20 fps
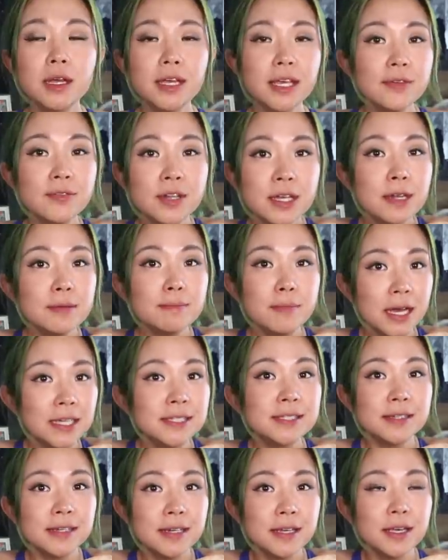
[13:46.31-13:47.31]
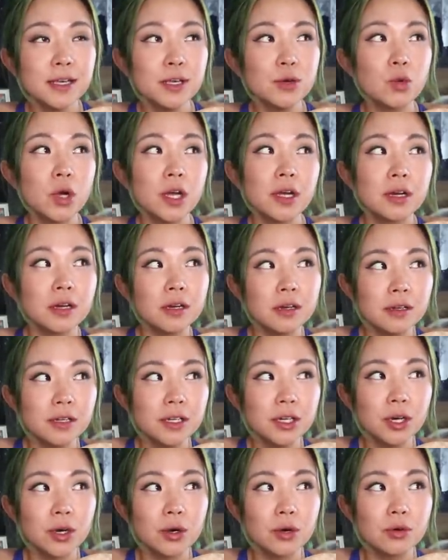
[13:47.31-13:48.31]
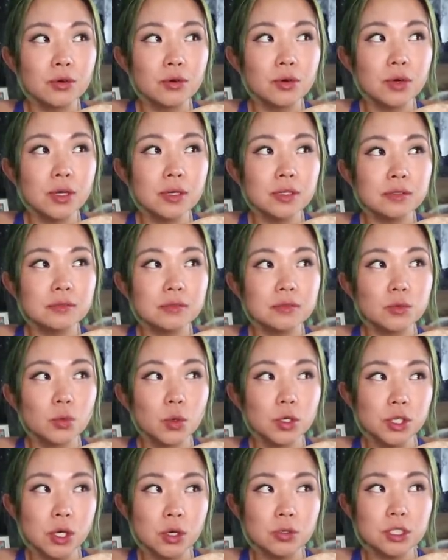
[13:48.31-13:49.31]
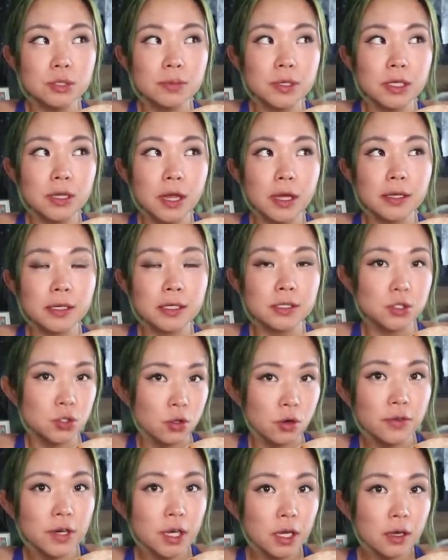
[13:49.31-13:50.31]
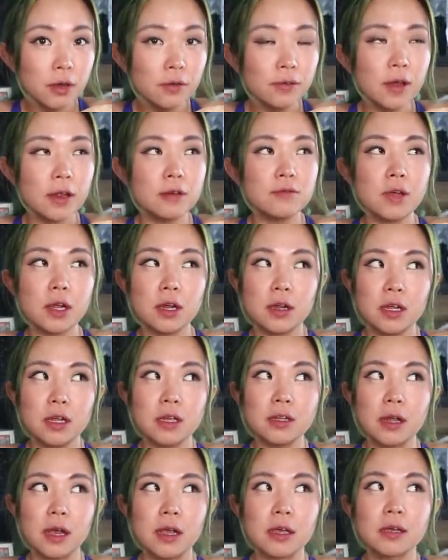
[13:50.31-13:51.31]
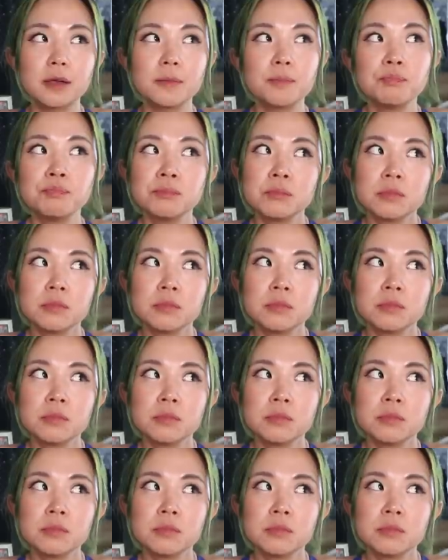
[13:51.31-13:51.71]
Even in my city where, you know, we're known to be like conservative and very like